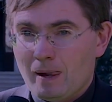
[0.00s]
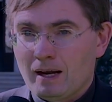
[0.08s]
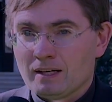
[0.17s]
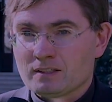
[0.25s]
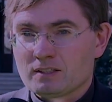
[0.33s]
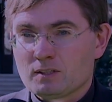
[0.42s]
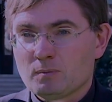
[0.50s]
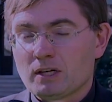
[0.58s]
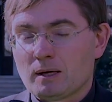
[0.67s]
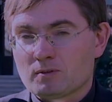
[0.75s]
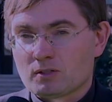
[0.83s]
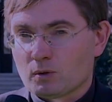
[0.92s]
And
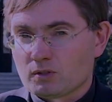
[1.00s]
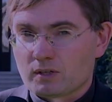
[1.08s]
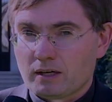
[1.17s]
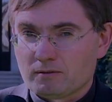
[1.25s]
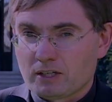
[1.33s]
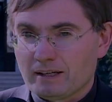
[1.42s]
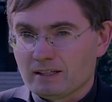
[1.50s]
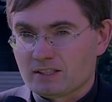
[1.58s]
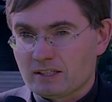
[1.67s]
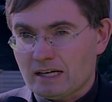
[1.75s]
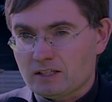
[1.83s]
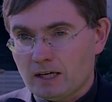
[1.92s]
sometimes those kind of titles
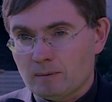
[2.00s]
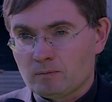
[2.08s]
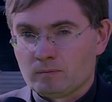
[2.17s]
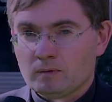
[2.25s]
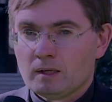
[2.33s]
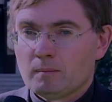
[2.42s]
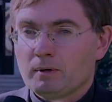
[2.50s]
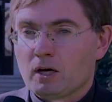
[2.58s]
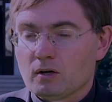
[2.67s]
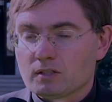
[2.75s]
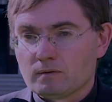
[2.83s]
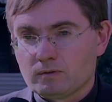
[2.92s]
at that time,
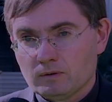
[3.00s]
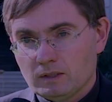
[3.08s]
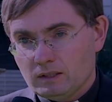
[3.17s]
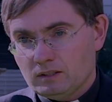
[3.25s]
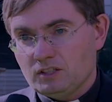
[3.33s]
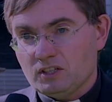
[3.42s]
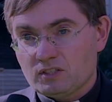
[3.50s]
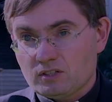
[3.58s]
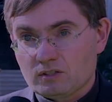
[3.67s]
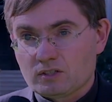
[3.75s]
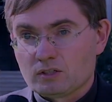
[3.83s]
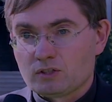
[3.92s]
because of the
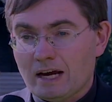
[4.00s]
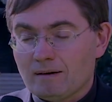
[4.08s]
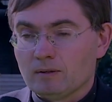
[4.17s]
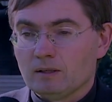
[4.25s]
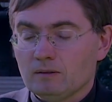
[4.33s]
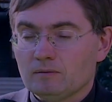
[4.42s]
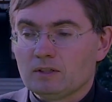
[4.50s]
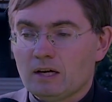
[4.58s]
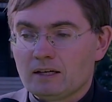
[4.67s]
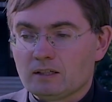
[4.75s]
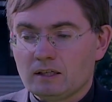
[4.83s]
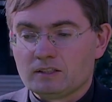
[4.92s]
distance and travel,
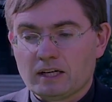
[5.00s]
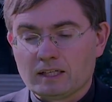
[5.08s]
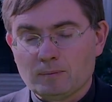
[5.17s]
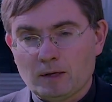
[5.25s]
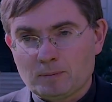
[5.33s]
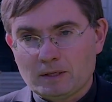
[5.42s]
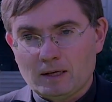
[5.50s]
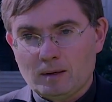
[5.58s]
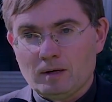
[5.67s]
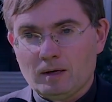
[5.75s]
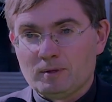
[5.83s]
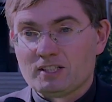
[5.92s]
a title might be
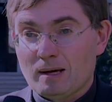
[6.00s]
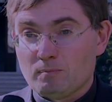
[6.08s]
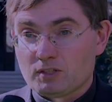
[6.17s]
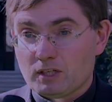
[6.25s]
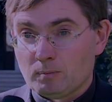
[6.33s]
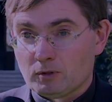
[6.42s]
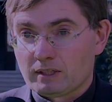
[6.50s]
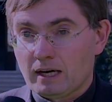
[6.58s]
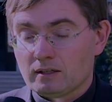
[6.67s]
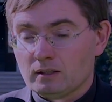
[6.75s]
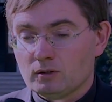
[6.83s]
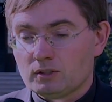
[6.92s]
a bit empty. But
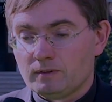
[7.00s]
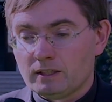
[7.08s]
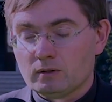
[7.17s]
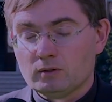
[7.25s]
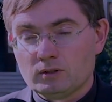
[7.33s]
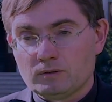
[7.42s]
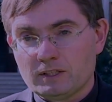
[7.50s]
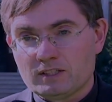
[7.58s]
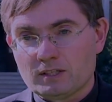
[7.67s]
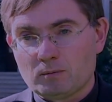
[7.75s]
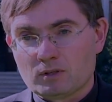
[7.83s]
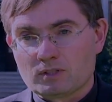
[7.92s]
Cardinal Ludovico
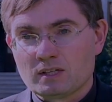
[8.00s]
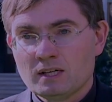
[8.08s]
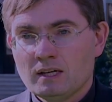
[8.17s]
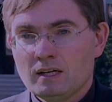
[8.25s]
Ludovisi was